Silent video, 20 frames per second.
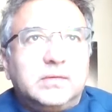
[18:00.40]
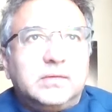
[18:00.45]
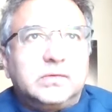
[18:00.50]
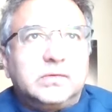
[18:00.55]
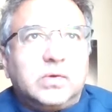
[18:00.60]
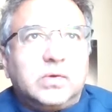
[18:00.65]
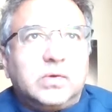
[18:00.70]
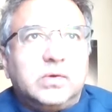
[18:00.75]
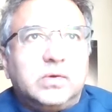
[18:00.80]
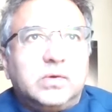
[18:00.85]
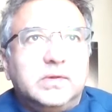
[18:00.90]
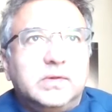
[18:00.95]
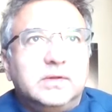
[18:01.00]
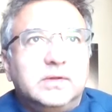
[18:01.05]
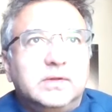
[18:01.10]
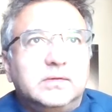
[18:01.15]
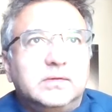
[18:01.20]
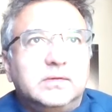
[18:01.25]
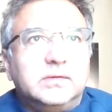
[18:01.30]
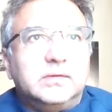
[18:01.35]
turn to
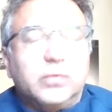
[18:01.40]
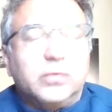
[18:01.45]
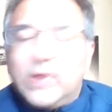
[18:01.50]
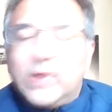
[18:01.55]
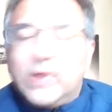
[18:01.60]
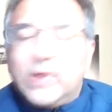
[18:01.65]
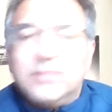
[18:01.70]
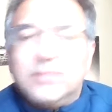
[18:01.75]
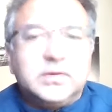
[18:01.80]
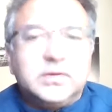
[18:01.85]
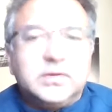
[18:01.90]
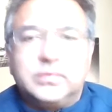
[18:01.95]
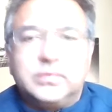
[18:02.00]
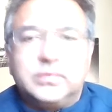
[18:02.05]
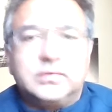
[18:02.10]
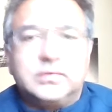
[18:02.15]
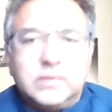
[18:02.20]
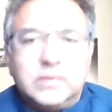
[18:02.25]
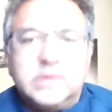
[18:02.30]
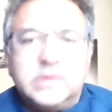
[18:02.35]
these great
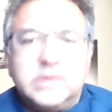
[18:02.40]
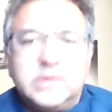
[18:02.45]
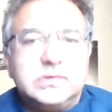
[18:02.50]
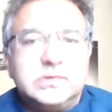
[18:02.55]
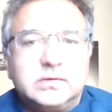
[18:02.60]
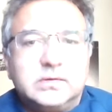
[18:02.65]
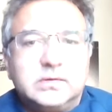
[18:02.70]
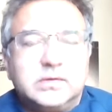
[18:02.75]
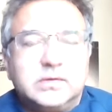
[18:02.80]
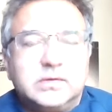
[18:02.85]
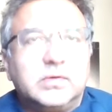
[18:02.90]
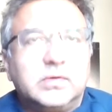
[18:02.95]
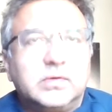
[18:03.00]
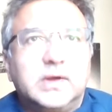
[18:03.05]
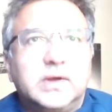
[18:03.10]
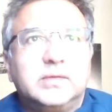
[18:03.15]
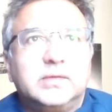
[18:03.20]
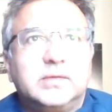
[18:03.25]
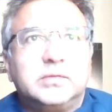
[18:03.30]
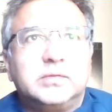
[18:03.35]
mysteries in religion and try
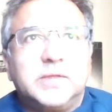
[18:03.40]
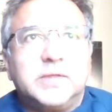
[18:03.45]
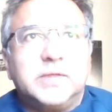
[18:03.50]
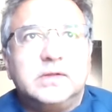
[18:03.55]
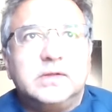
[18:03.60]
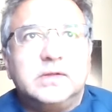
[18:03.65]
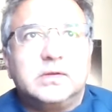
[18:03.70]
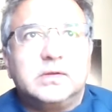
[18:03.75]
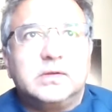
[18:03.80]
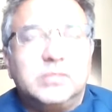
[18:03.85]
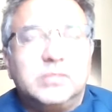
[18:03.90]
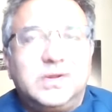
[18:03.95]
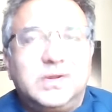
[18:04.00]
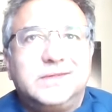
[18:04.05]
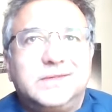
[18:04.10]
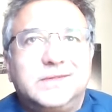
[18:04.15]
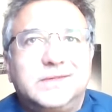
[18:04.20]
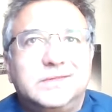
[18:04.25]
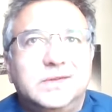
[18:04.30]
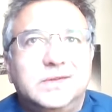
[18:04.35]
to explain the
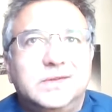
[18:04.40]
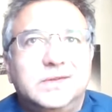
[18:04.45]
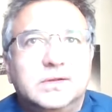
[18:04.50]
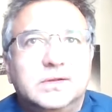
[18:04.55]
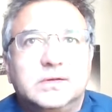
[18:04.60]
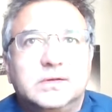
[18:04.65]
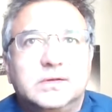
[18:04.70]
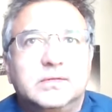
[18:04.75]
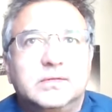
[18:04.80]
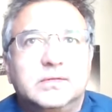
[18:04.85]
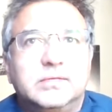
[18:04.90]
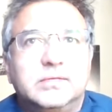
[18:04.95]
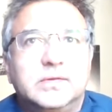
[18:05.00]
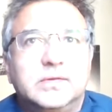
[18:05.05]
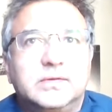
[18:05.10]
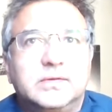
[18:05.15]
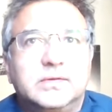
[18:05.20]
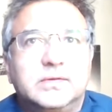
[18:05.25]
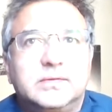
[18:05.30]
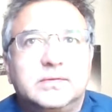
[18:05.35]
complexity of
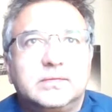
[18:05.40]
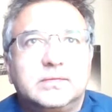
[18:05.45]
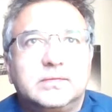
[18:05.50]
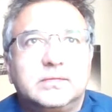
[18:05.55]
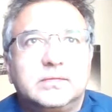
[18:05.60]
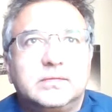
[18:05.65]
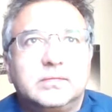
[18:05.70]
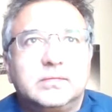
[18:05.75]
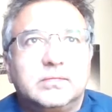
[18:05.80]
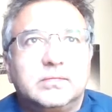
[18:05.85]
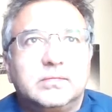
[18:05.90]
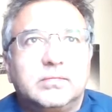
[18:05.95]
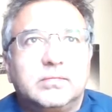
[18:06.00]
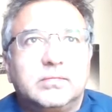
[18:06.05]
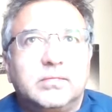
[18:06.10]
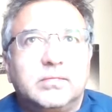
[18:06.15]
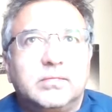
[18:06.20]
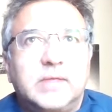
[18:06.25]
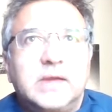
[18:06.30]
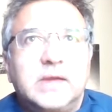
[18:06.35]
this
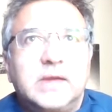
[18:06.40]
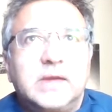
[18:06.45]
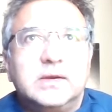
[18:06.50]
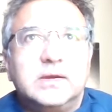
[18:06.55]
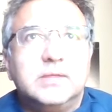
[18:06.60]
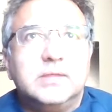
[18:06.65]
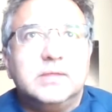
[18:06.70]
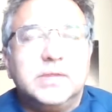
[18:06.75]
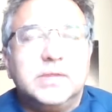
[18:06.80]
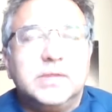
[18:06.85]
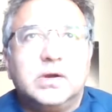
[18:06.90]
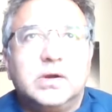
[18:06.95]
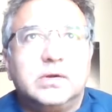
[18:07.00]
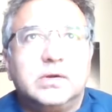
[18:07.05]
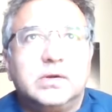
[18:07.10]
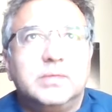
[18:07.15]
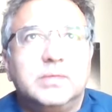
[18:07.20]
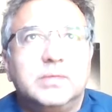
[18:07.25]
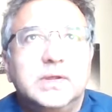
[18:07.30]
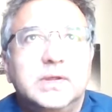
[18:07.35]
entity beyond
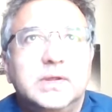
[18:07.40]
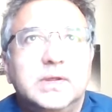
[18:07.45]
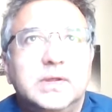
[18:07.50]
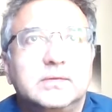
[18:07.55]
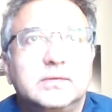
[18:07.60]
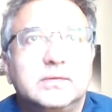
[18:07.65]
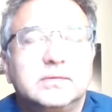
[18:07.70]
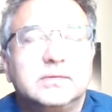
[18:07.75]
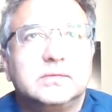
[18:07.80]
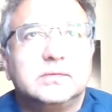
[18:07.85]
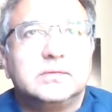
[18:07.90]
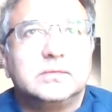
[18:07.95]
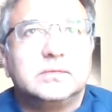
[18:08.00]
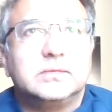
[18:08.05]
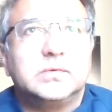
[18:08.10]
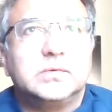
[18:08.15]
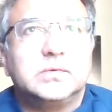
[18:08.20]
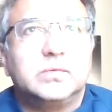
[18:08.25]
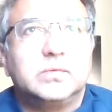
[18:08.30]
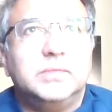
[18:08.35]
all beings,
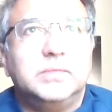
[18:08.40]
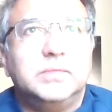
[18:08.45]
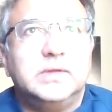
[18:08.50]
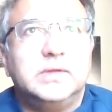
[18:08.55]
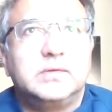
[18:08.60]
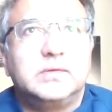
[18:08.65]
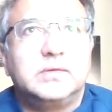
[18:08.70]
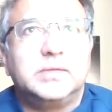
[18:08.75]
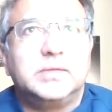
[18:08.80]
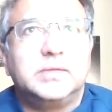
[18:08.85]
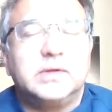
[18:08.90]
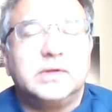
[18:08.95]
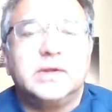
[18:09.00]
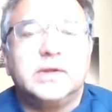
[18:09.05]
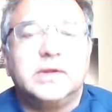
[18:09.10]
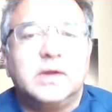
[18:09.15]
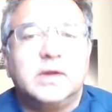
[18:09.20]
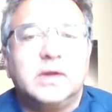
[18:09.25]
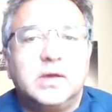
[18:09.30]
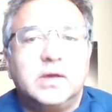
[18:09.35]
which would be something
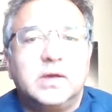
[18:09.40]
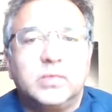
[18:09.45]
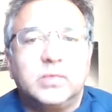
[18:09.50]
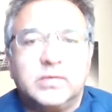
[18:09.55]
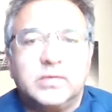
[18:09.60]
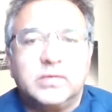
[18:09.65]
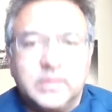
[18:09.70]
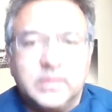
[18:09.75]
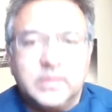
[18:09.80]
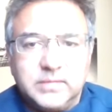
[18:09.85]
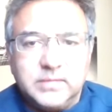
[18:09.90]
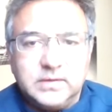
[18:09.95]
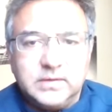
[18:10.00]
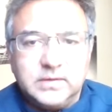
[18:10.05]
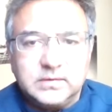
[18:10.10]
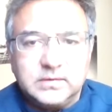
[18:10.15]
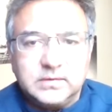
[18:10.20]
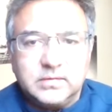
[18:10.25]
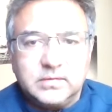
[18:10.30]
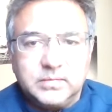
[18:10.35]
like God, whatever that
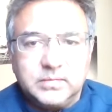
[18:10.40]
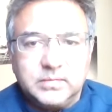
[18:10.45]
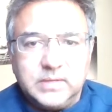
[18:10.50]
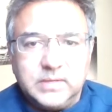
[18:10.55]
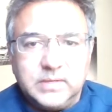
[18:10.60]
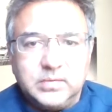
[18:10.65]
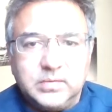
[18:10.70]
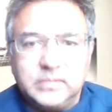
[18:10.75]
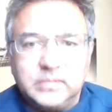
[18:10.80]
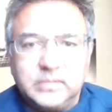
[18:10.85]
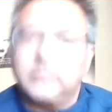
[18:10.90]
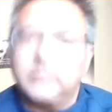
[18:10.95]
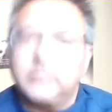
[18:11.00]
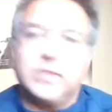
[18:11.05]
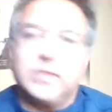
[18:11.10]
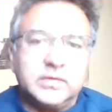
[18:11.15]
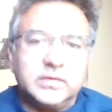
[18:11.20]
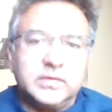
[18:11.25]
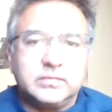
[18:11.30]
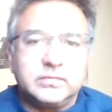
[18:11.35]
means to different people in
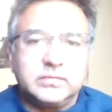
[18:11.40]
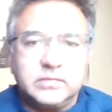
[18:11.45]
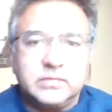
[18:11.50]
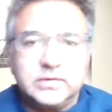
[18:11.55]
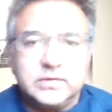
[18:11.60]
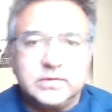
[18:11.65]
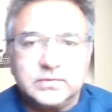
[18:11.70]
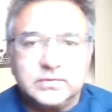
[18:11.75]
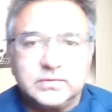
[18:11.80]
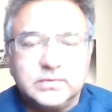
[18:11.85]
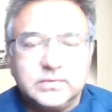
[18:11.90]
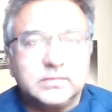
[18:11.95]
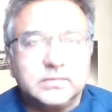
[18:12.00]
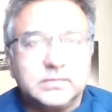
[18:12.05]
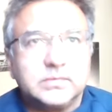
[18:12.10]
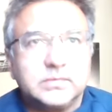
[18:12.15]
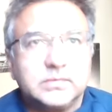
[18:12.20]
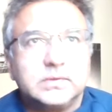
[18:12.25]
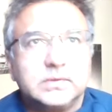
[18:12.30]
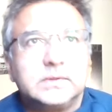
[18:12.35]
various religious
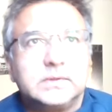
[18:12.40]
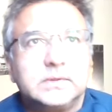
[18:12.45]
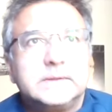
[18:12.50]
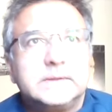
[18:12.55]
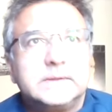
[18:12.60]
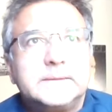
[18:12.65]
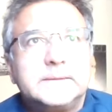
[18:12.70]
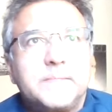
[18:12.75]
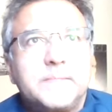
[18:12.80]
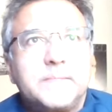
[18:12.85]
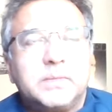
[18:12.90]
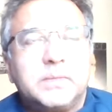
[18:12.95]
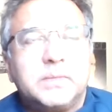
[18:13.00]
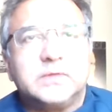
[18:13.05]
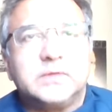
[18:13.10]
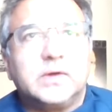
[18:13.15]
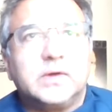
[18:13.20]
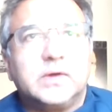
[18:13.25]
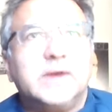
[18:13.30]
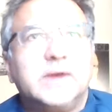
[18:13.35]
systems.
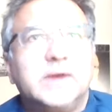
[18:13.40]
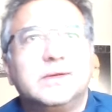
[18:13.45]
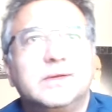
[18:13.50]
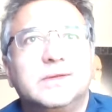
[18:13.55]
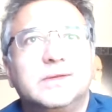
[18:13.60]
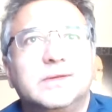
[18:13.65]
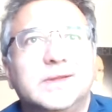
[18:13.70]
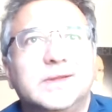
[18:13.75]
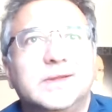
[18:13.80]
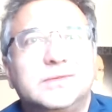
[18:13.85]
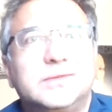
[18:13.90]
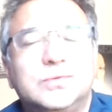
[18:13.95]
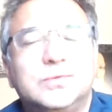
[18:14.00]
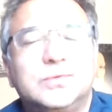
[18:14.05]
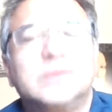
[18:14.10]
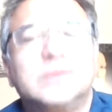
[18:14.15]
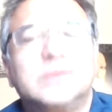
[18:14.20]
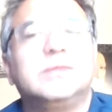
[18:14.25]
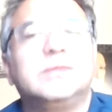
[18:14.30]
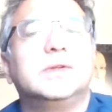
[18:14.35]
Because for Heidegger, that's
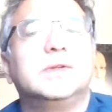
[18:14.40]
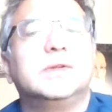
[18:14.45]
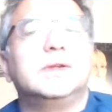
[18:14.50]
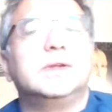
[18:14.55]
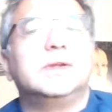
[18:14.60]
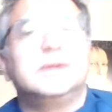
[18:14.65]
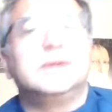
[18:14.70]
sort of like,